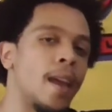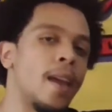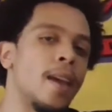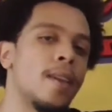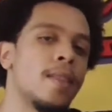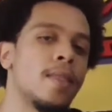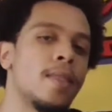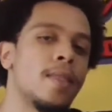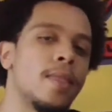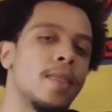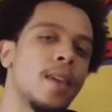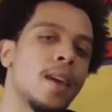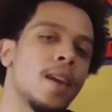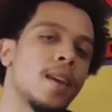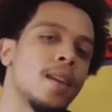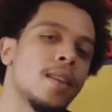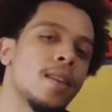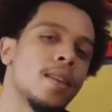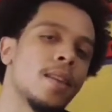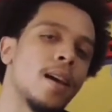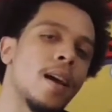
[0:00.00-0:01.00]
And
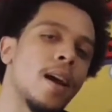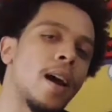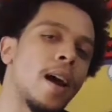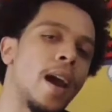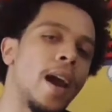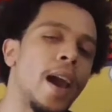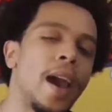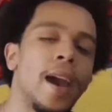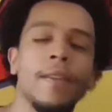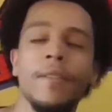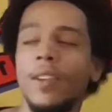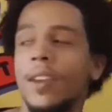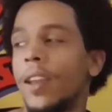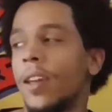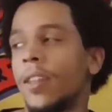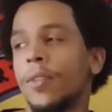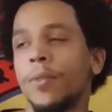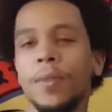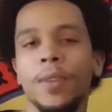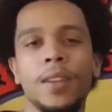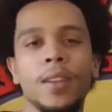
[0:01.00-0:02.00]
then I have
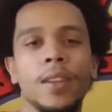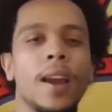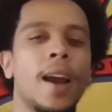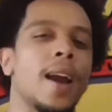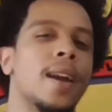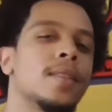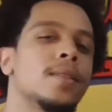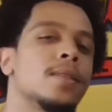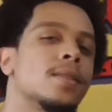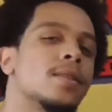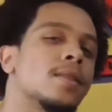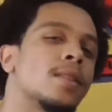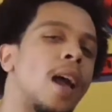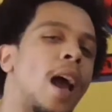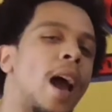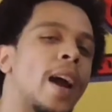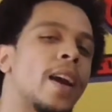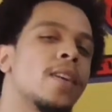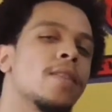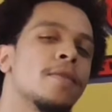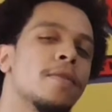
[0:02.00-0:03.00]
another one. I
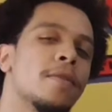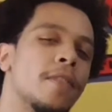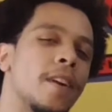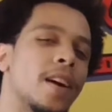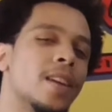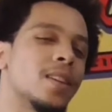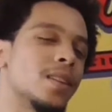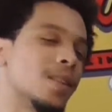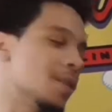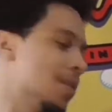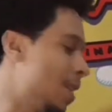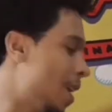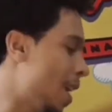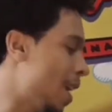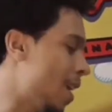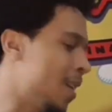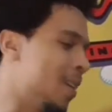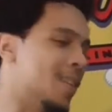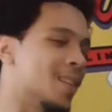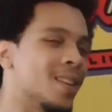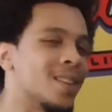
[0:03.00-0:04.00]
couldn't find it.
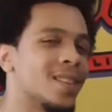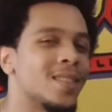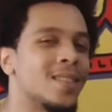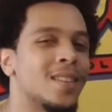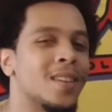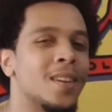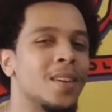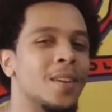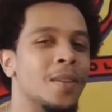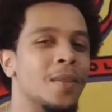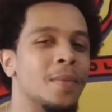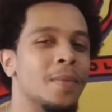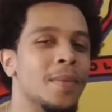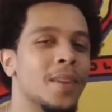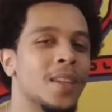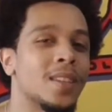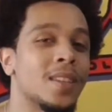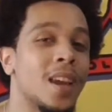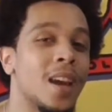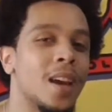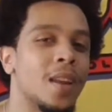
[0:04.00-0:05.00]
It's got
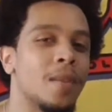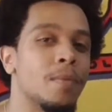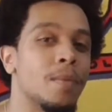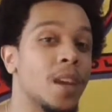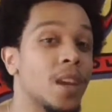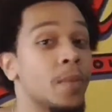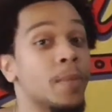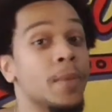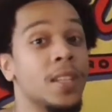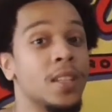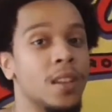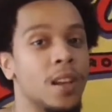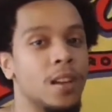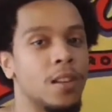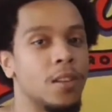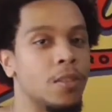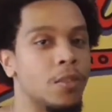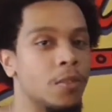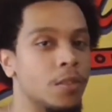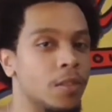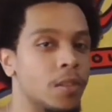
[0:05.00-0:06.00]
Megami
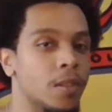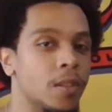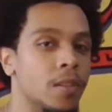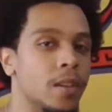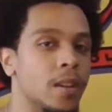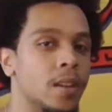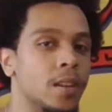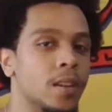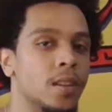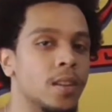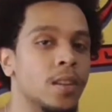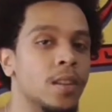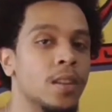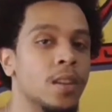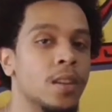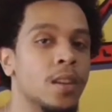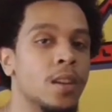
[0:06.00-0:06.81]
Takagoro on it.